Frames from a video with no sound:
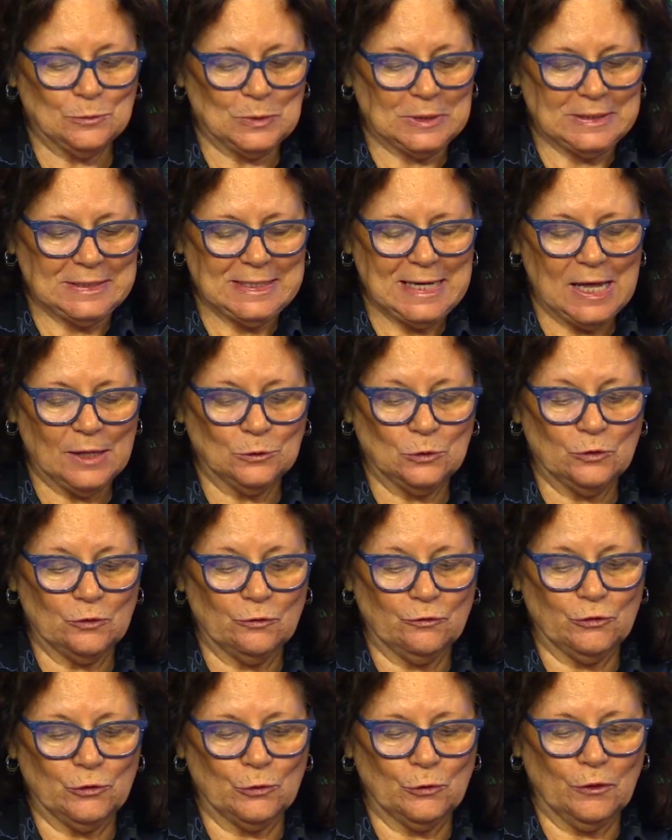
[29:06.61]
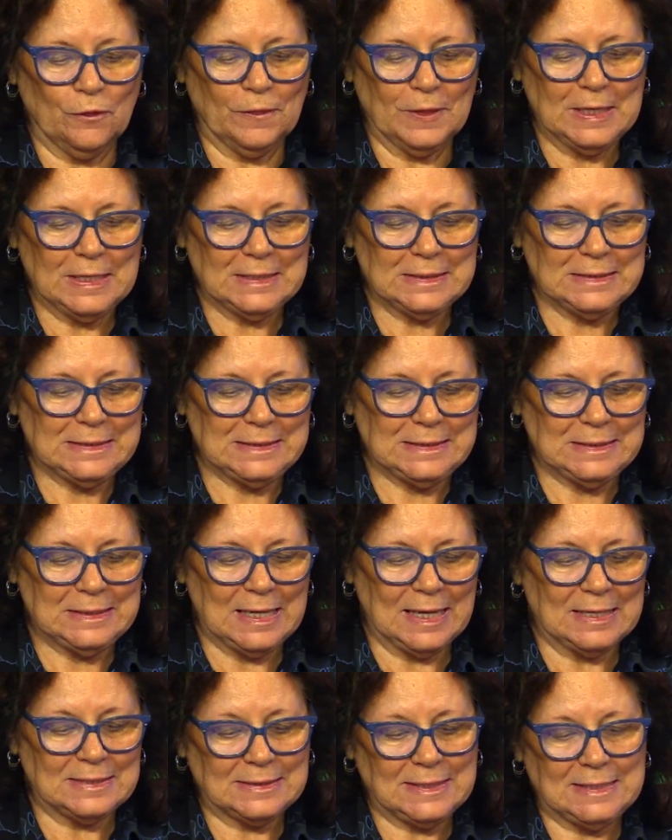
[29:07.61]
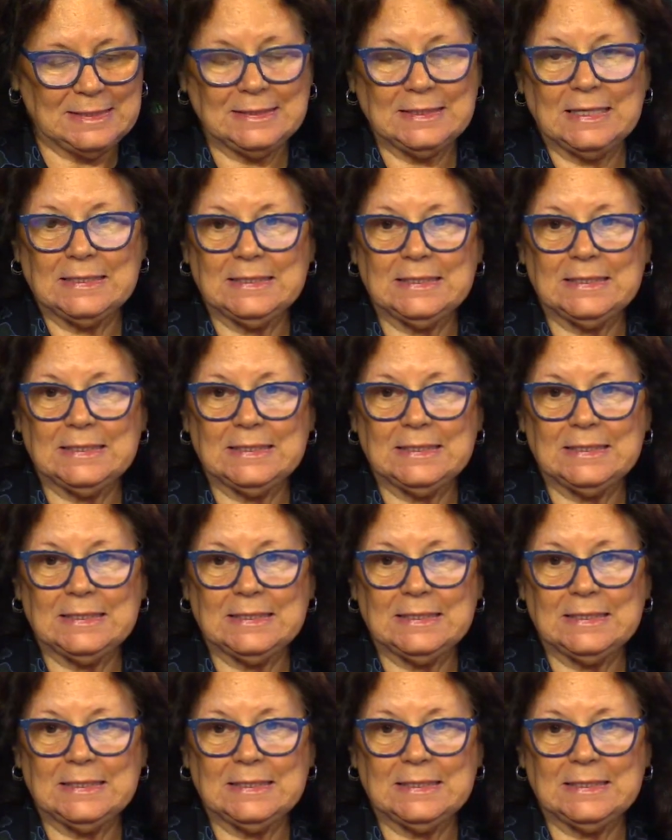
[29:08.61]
with telling you a few things. As I said,